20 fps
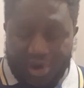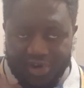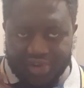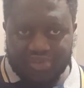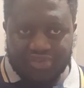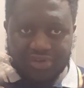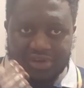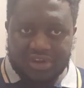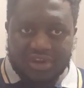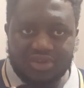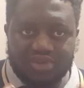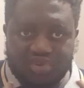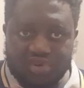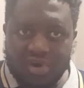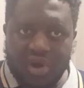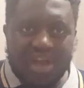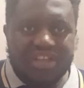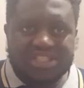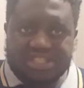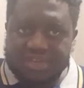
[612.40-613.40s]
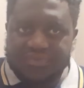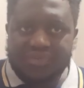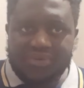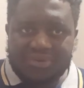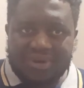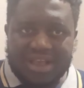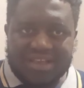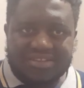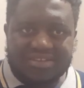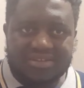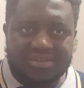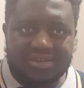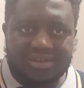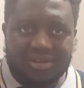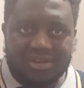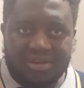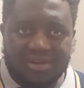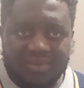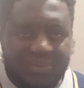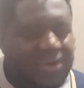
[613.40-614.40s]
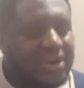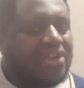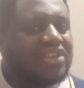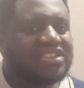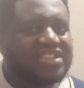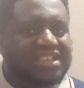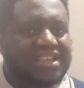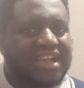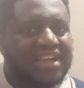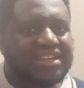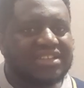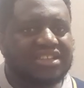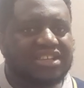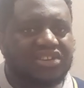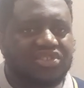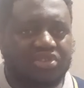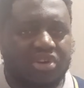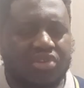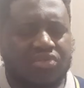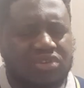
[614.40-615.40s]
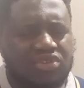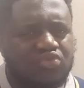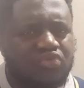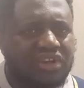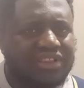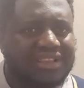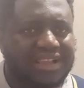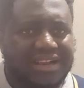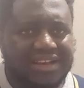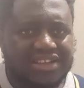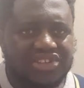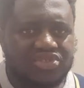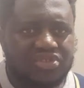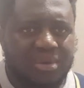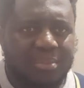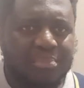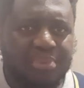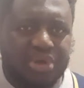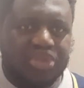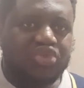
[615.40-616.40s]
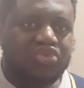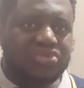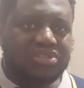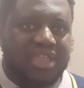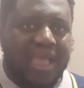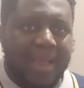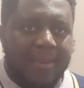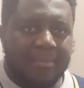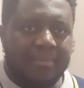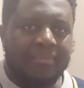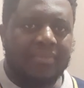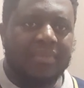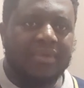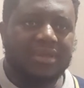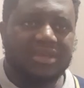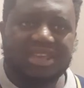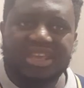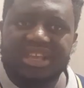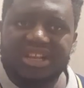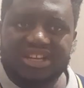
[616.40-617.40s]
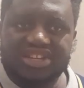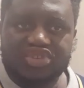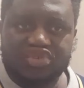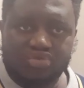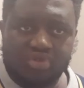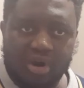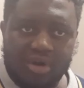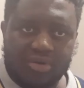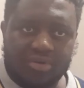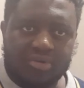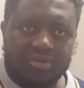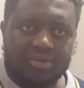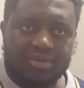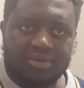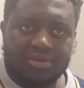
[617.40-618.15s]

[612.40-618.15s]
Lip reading: to us, the viewers, we don't see anything wrong with what Nelly is doing. But to them, it is wrong.